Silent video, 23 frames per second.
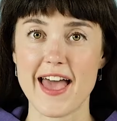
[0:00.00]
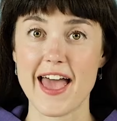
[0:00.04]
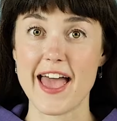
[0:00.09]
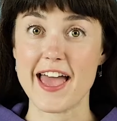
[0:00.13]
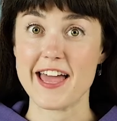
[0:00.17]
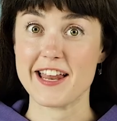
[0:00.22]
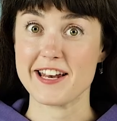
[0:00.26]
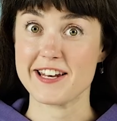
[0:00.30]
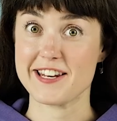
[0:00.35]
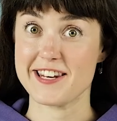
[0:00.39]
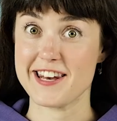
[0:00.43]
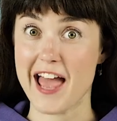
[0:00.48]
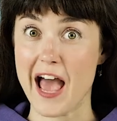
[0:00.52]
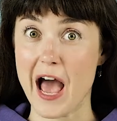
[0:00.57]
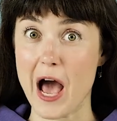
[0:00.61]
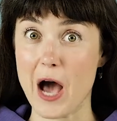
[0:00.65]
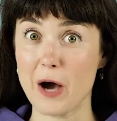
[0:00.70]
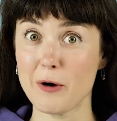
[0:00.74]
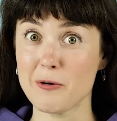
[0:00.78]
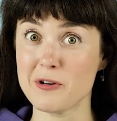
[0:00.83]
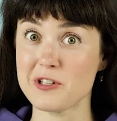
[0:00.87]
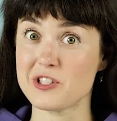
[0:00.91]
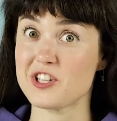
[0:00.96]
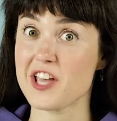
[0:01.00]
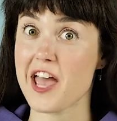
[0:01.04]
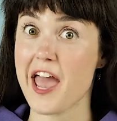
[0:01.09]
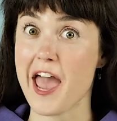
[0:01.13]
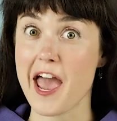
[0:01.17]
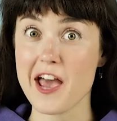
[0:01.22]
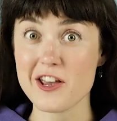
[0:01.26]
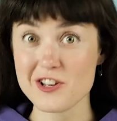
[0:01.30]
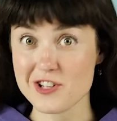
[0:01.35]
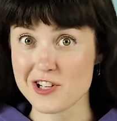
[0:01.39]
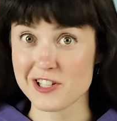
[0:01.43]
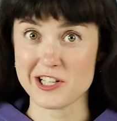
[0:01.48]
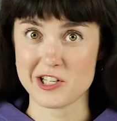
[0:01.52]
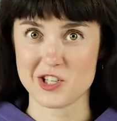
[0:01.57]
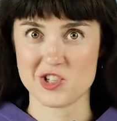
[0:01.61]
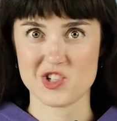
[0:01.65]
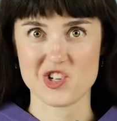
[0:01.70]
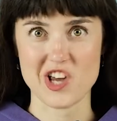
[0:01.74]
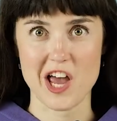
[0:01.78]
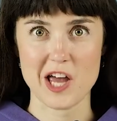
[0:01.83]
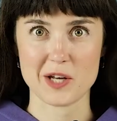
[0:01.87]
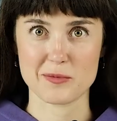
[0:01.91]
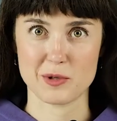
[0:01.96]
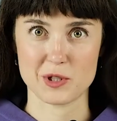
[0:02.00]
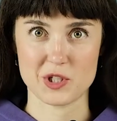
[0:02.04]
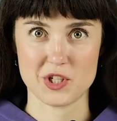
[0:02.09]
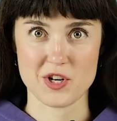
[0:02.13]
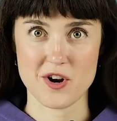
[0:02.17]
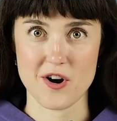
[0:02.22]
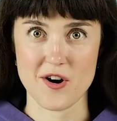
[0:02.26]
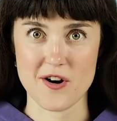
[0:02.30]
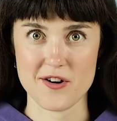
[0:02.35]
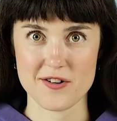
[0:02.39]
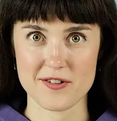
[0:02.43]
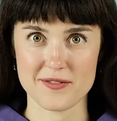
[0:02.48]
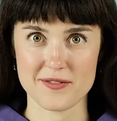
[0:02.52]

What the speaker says: And now it's Ashley's chatbot turn.